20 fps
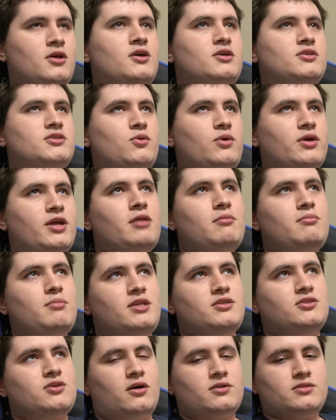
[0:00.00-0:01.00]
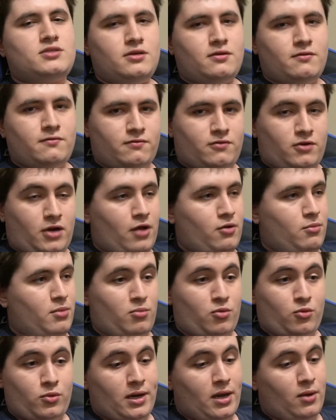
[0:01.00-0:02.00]
So it can be daunting. I
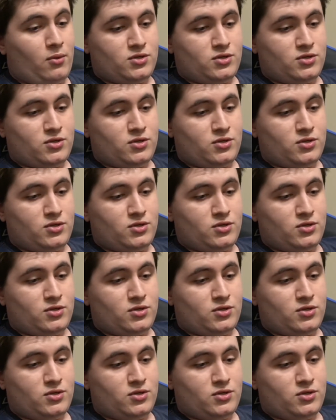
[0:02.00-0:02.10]
remember when I